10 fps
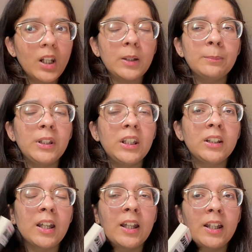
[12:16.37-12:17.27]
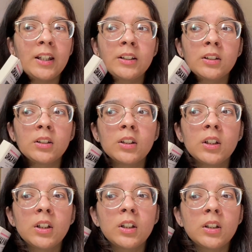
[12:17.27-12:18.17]
meat. And
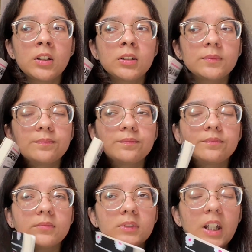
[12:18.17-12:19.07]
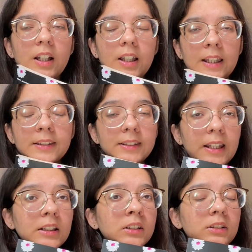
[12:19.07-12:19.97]
yeah, and
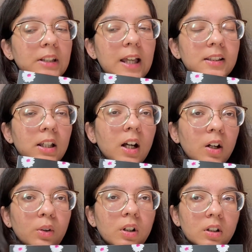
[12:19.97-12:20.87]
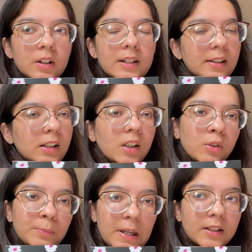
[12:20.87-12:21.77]
then that's how her descent
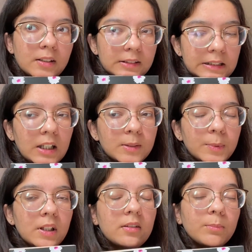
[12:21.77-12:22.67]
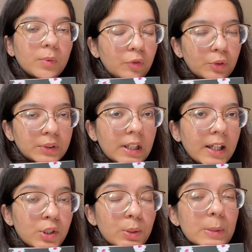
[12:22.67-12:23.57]
into madness starts, because before
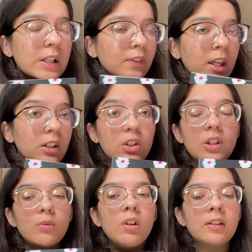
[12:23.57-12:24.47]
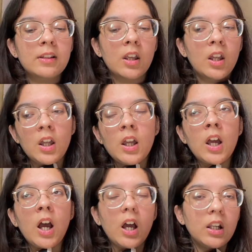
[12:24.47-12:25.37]
that she was fine. She was
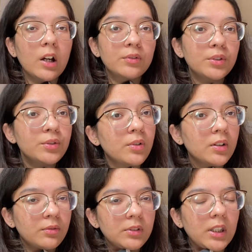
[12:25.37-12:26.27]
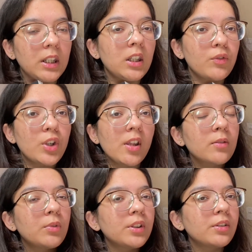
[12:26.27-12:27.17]
allowed to do her own thing. If she
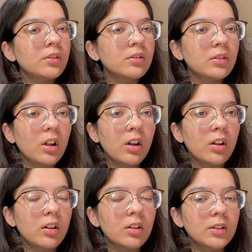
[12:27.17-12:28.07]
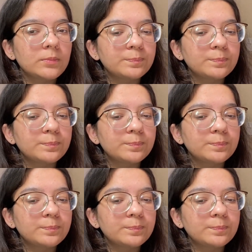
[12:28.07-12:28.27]
doesn't want to